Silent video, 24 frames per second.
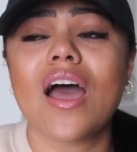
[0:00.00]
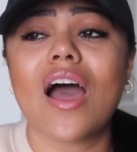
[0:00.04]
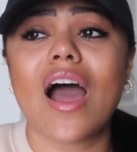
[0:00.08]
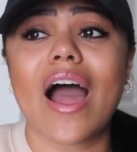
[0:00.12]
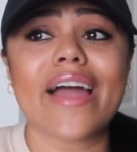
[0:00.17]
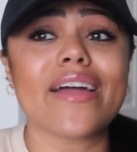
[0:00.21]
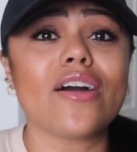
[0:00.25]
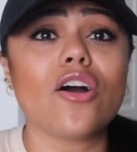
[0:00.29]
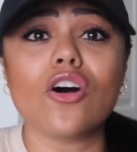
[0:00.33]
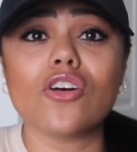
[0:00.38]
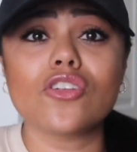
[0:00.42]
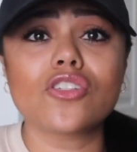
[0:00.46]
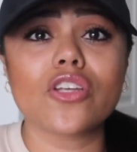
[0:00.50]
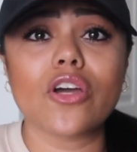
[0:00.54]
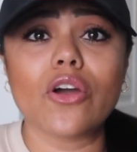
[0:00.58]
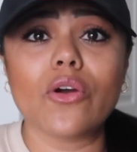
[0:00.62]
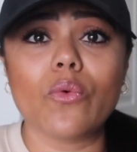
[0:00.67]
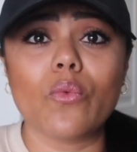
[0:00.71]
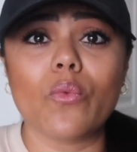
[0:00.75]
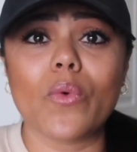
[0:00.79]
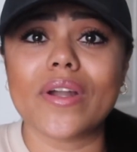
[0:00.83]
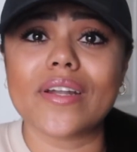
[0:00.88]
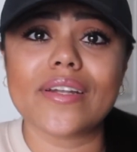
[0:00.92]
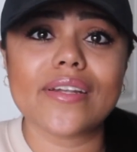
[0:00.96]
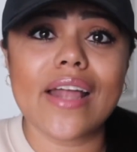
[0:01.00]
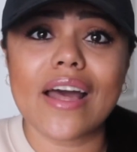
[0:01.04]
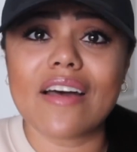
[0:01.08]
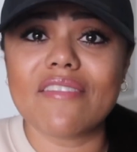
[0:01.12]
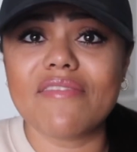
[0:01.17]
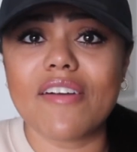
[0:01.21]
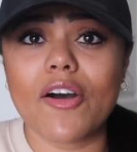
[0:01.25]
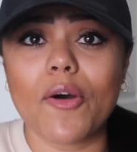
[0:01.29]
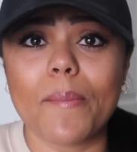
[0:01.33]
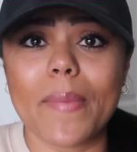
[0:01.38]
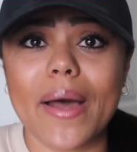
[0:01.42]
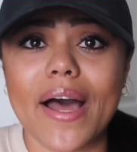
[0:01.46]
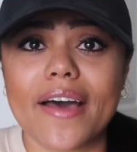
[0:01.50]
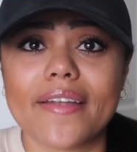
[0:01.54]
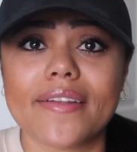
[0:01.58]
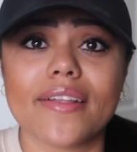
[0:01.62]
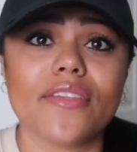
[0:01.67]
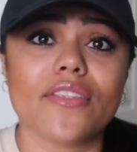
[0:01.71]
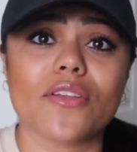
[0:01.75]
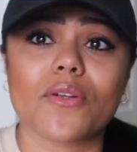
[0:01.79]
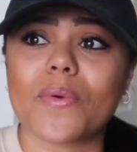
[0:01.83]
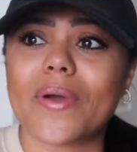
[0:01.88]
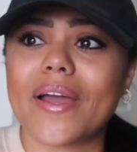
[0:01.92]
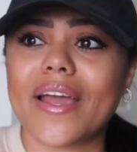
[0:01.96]
I also wouldn't have felt bad
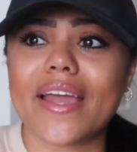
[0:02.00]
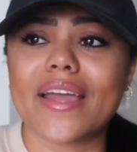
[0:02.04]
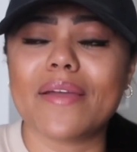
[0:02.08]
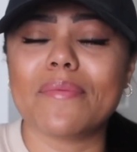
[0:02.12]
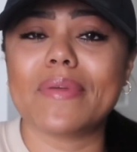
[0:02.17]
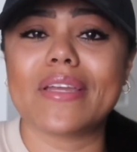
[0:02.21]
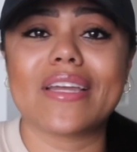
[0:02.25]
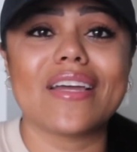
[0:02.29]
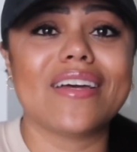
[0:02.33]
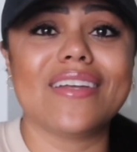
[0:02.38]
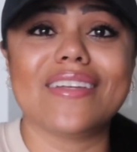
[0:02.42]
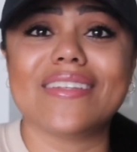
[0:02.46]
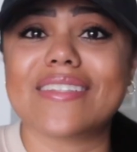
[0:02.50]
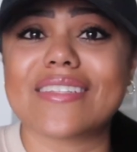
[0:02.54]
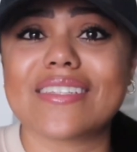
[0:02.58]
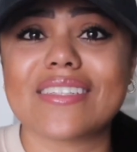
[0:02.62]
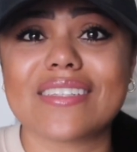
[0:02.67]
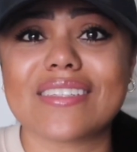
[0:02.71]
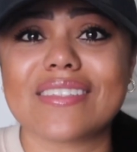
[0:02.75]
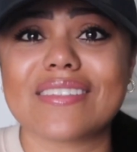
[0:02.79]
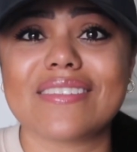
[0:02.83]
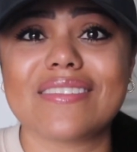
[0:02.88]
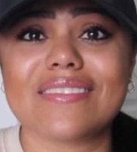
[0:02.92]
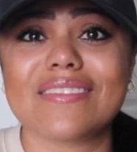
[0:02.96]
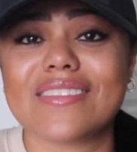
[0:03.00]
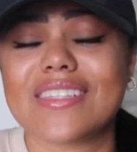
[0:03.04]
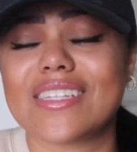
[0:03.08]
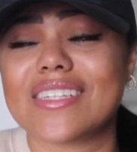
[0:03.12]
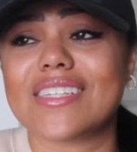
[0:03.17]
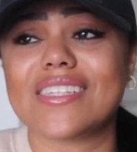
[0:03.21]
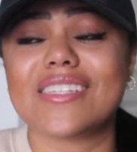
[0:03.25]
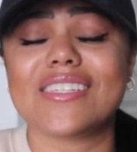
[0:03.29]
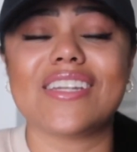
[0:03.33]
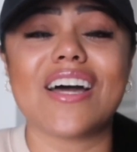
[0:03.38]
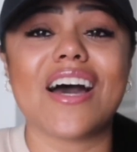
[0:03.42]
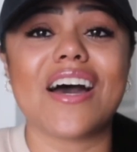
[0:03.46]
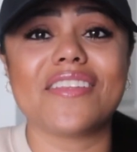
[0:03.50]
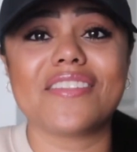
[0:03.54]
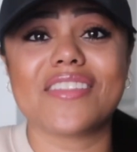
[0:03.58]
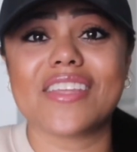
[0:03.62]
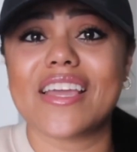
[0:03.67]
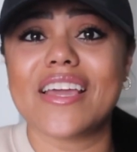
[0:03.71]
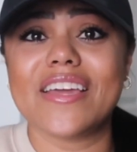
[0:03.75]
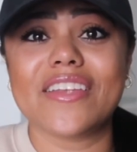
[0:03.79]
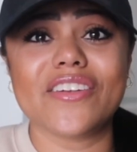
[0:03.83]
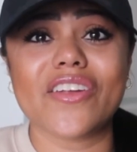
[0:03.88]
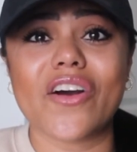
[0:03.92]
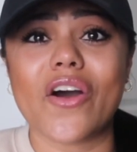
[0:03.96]
either way because this is not
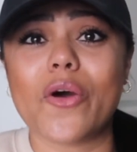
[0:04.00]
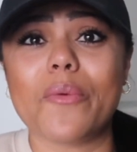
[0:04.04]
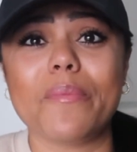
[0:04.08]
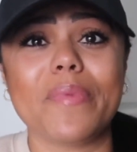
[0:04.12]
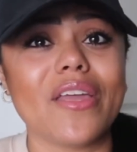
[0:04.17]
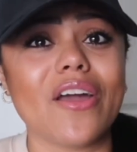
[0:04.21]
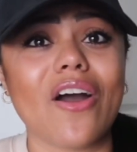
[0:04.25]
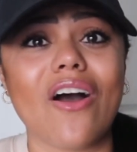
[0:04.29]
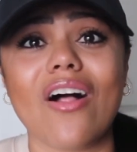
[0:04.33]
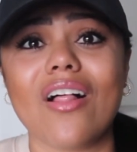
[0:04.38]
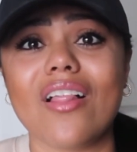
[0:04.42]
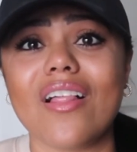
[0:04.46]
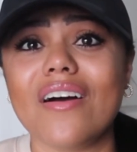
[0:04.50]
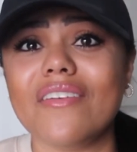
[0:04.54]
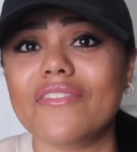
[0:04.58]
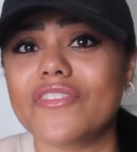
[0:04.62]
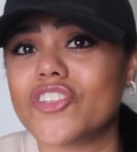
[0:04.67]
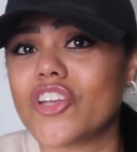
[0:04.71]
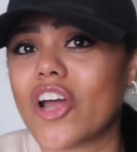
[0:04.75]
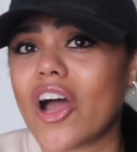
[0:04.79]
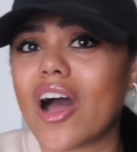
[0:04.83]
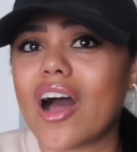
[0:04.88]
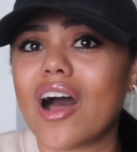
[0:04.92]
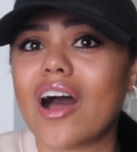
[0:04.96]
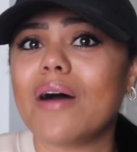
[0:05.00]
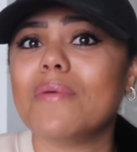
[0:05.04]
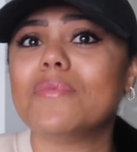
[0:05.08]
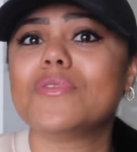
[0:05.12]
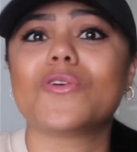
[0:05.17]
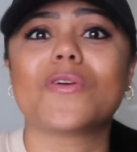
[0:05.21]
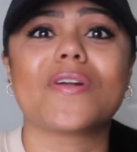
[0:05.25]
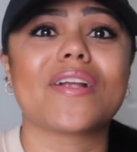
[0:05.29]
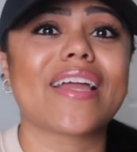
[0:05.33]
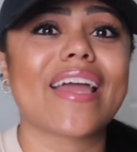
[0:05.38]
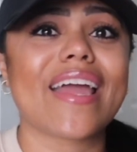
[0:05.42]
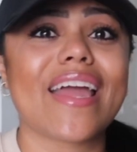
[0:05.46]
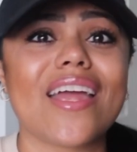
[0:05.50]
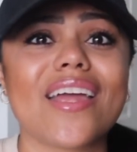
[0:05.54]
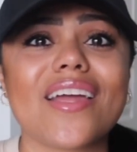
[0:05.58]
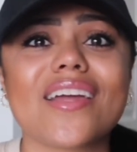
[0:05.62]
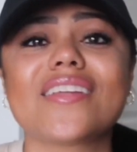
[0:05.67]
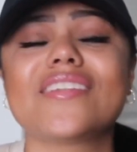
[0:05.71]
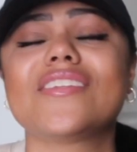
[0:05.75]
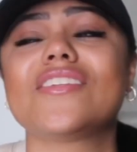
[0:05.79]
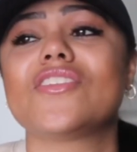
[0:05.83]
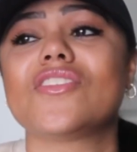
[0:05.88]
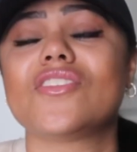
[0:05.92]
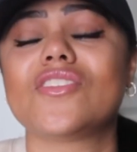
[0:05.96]
the end all be all of jobs or
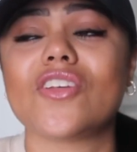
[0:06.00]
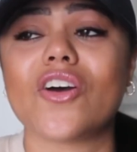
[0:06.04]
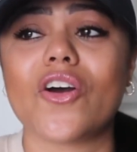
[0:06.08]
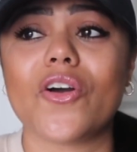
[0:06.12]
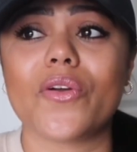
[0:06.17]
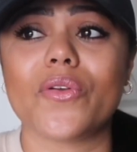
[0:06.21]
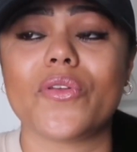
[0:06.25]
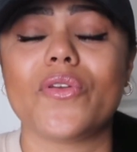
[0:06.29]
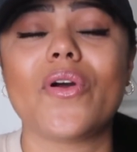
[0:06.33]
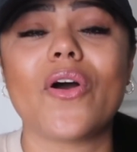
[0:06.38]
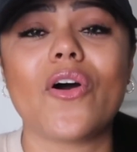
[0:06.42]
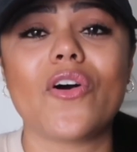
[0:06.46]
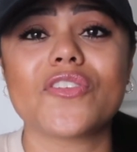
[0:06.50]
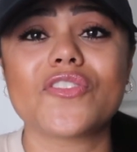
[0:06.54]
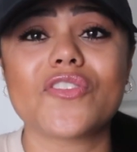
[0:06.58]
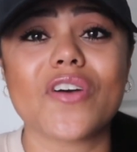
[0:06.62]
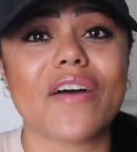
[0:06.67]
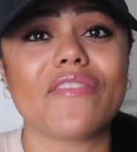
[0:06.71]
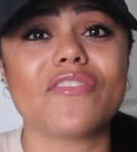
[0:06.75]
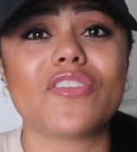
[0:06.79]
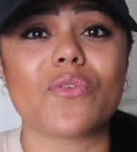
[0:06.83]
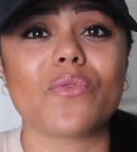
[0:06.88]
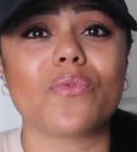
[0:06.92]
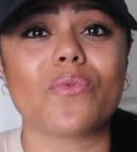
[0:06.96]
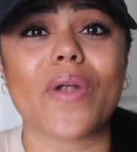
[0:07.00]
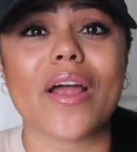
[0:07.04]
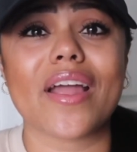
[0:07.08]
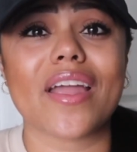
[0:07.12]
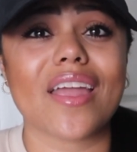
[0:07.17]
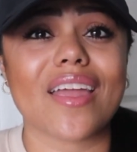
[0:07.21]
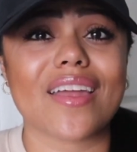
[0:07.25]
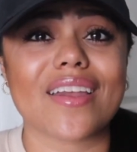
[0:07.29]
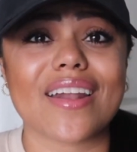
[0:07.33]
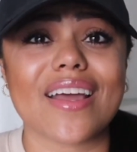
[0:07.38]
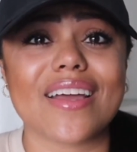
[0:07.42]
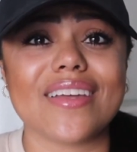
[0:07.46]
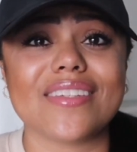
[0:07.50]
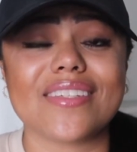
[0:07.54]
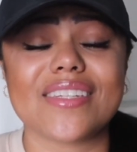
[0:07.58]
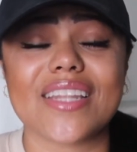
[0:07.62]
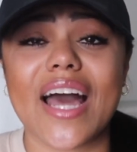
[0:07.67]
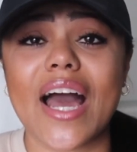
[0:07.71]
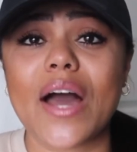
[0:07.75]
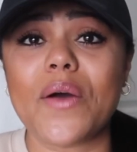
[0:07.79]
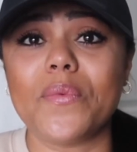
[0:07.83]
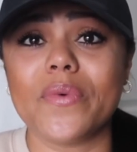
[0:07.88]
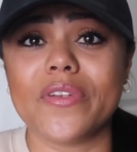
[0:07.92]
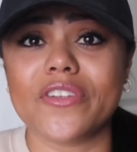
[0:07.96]
gigs. So you also have to recognize
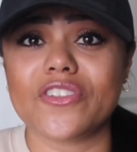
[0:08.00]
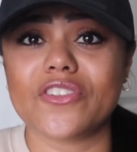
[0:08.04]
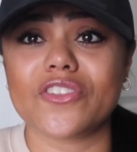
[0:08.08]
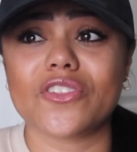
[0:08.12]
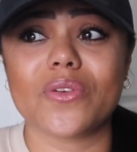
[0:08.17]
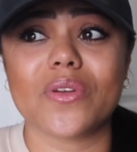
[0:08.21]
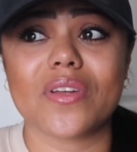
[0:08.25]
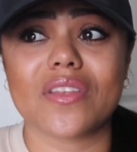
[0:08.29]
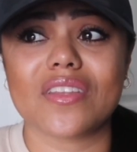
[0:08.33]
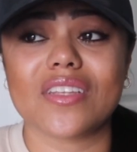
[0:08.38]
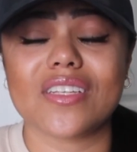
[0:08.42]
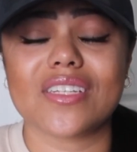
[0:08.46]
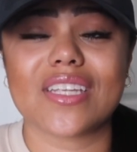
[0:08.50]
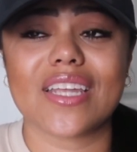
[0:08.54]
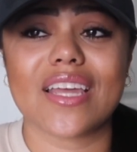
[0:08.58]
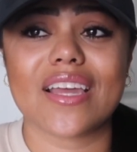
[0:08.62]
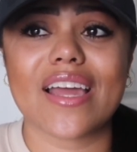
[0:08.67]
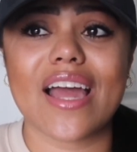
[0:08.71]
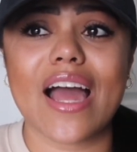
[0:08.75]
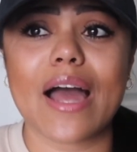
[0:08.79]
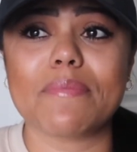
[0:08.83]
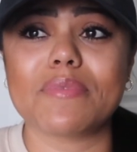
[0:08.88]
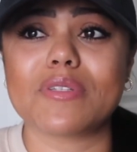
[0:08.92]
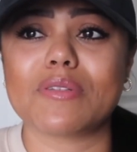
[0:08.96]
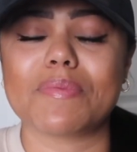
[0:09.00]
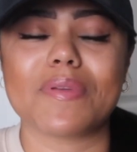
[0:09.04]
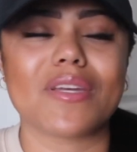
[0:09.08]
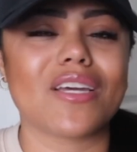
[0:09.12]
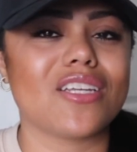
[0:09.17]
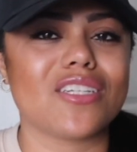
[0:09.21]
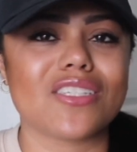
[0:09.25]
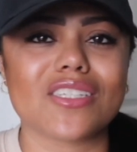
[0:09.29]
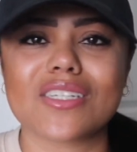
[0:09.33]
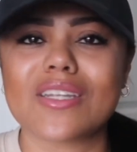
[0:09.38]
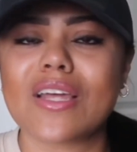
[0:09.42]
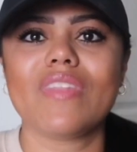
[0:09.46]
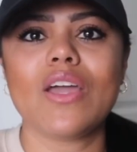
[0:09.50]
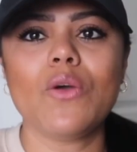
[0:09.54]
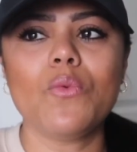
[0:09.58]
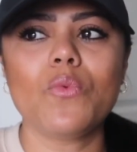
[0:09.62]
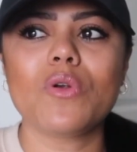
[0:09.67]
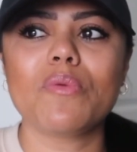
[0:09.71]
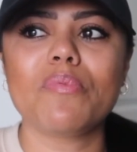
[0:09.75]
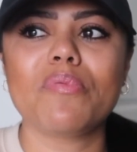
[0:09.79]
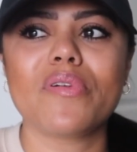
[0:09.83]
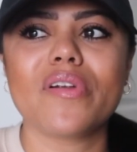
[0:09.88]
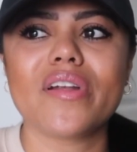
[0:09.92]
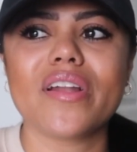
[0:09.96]
that when you're doing these gig apps, because
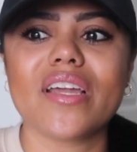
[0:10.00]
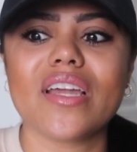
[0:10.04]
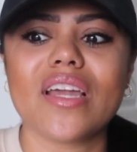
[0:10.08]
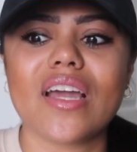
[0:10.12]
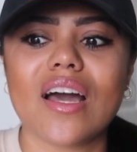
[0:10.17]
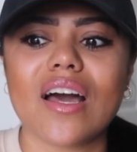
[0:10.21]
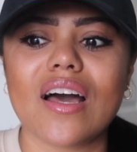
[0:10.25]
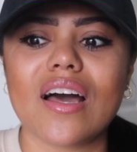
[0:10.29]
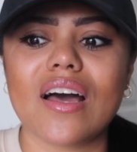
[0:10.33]
we're pretty